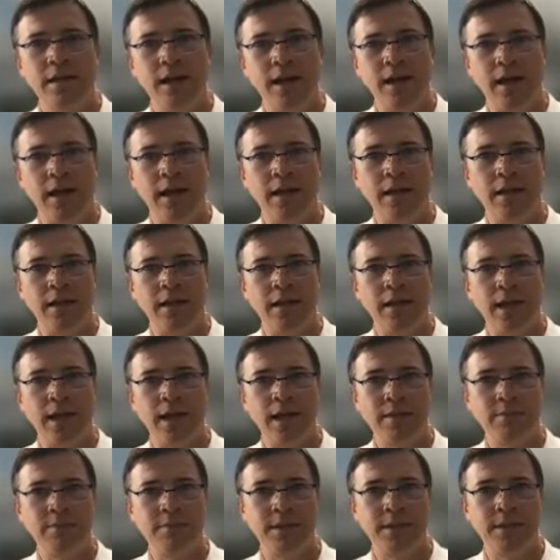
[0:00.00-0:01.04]
And the
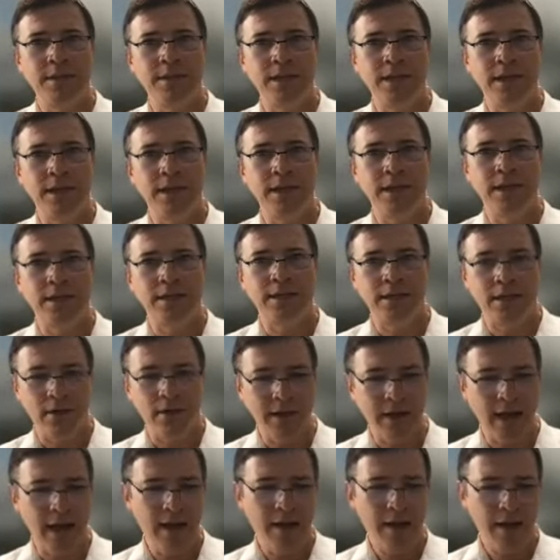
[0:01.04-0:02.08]
husband says,
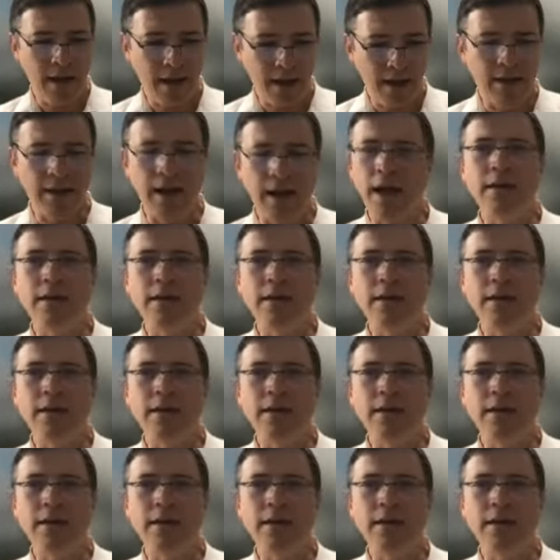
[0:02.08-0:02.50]
Okay, I'll,